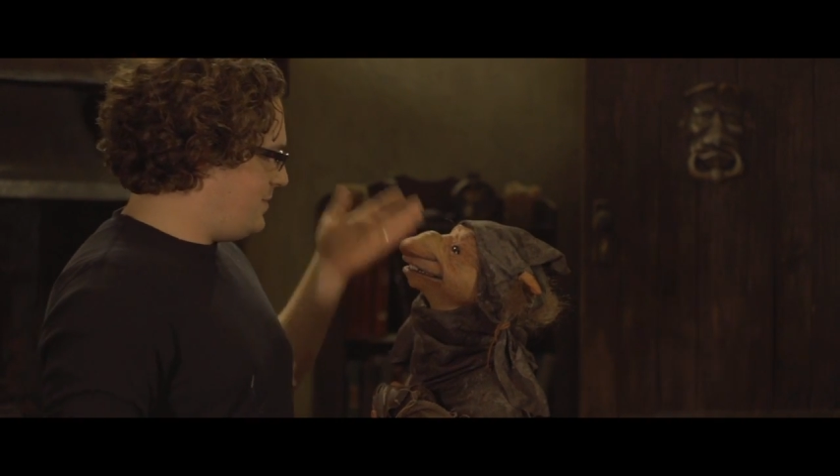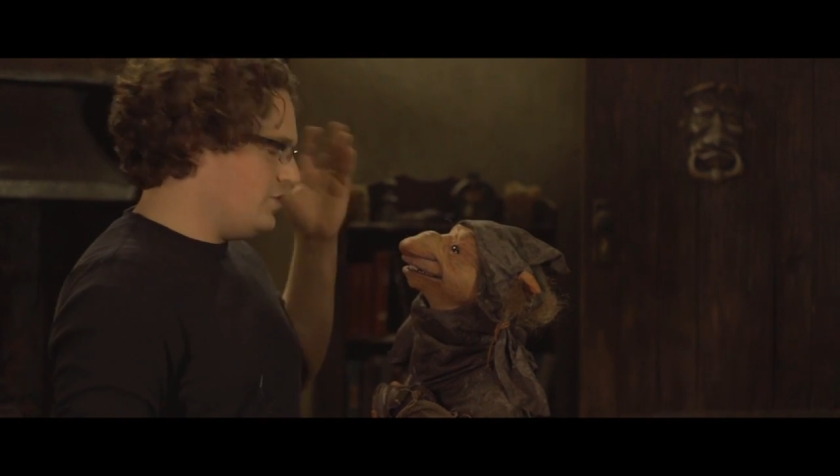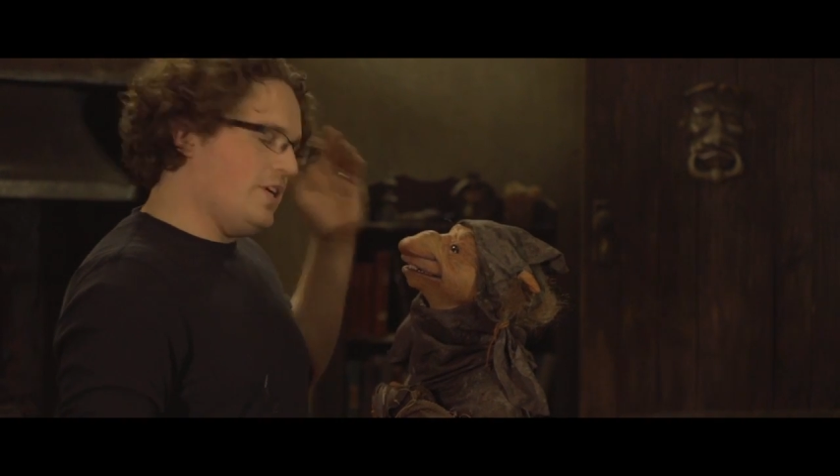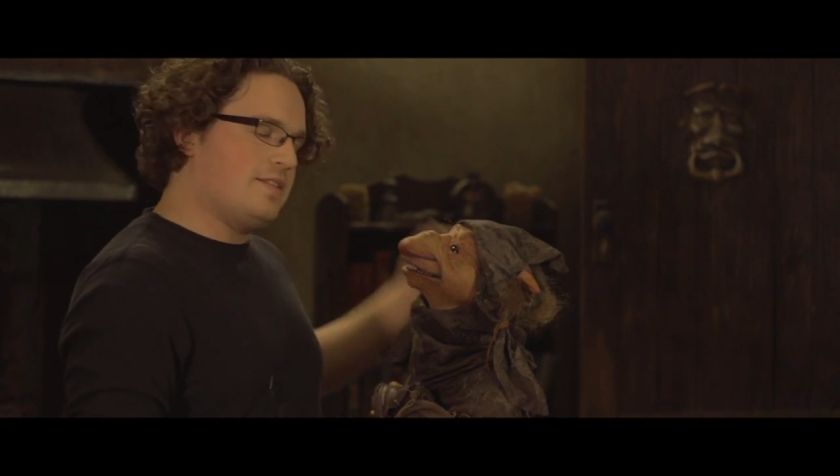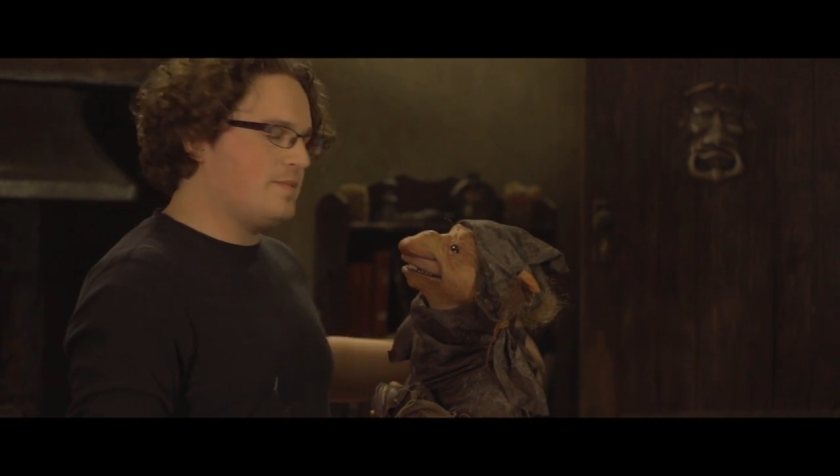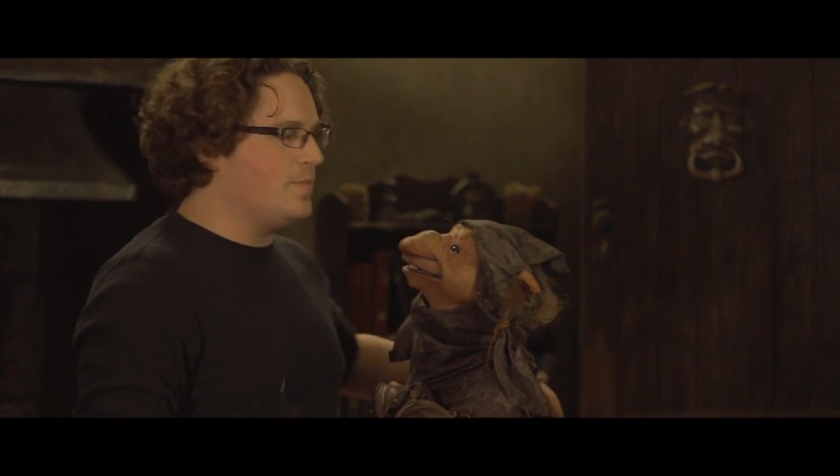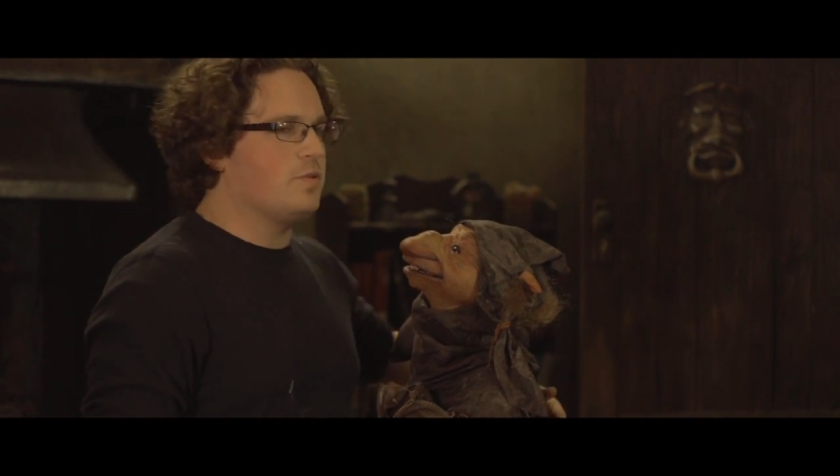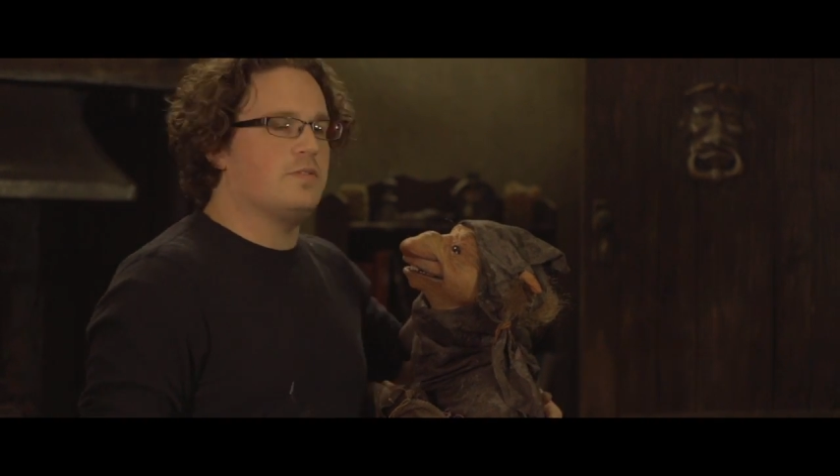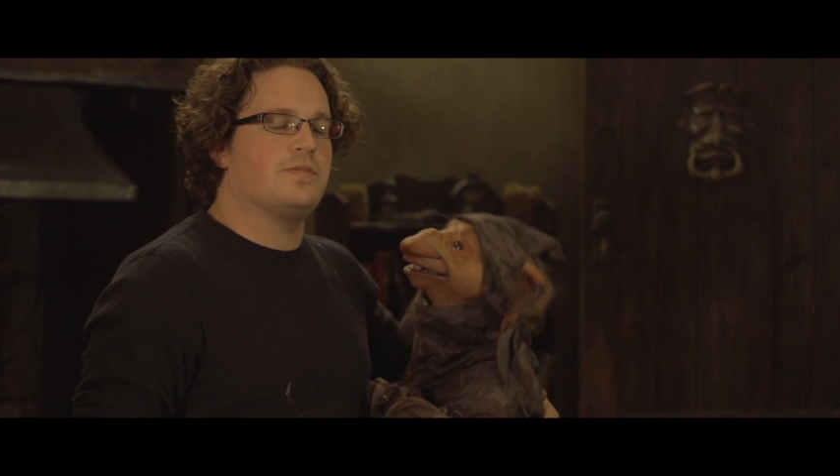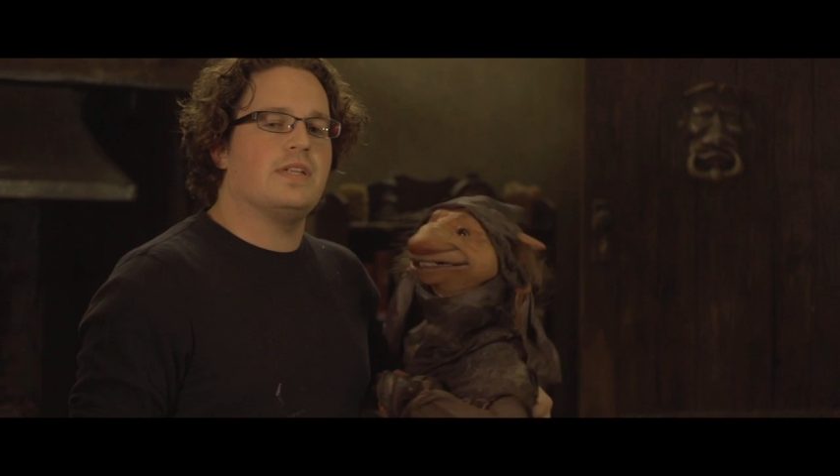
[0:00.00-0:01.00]
just
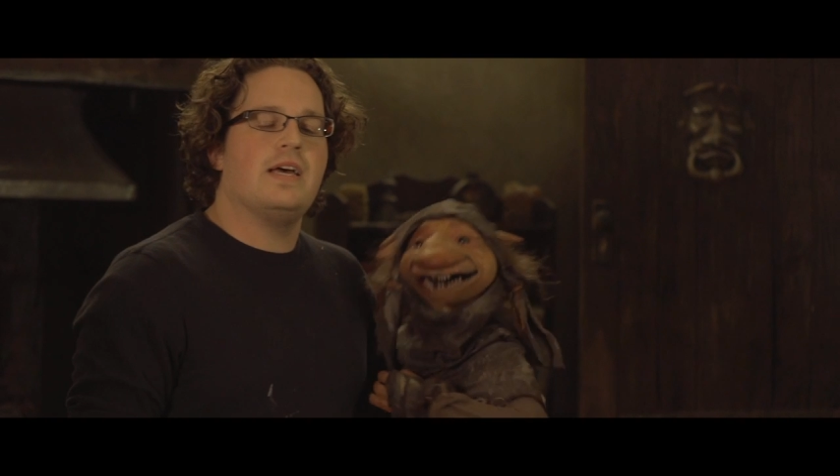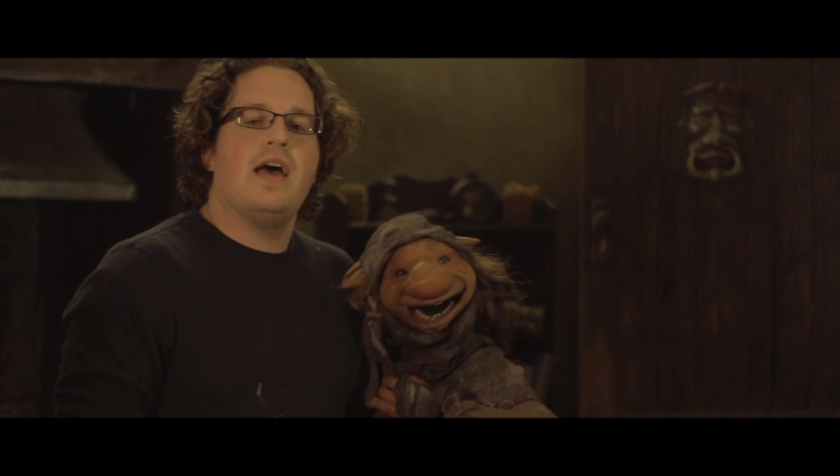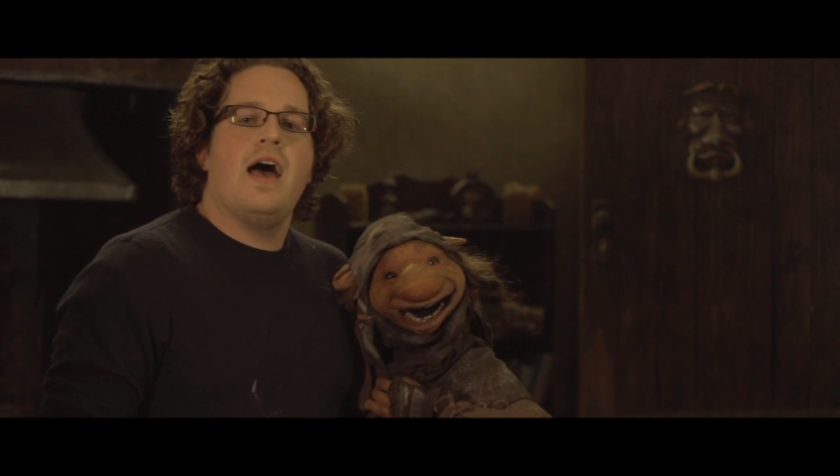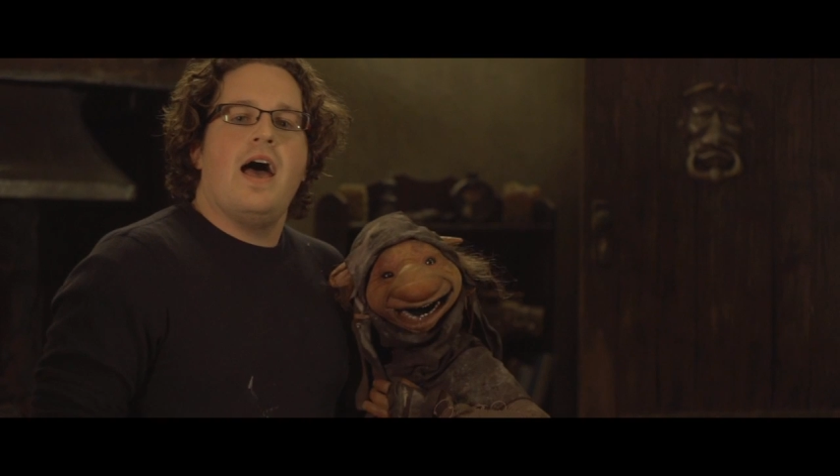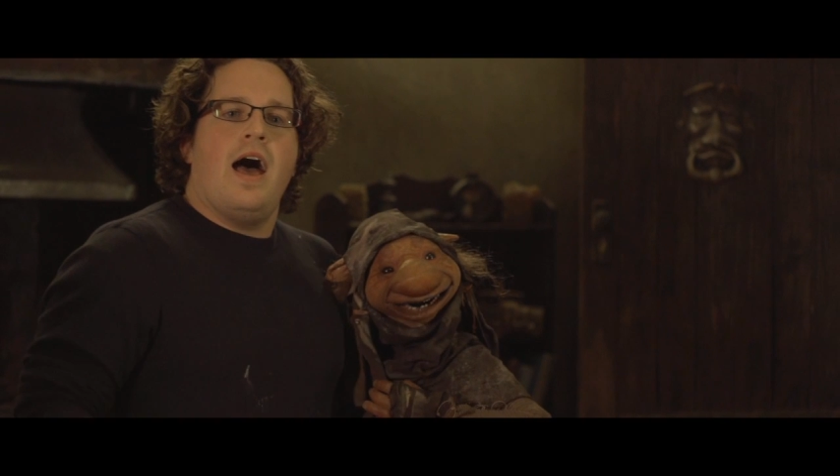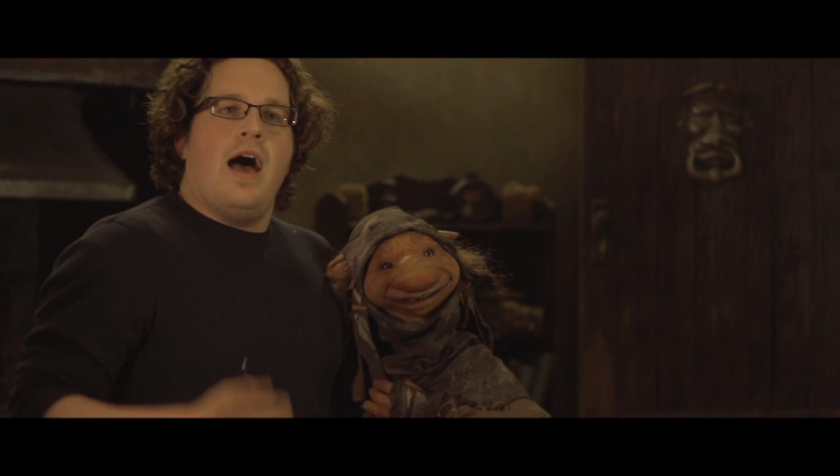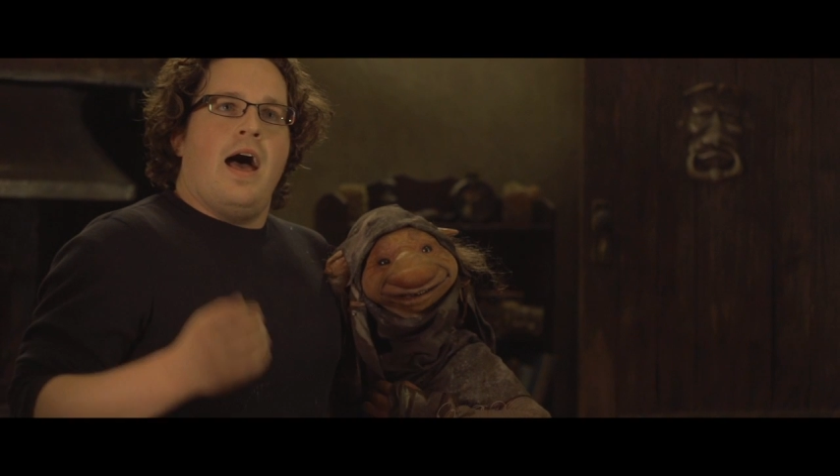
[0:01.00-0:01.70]
beautiful. Yeah.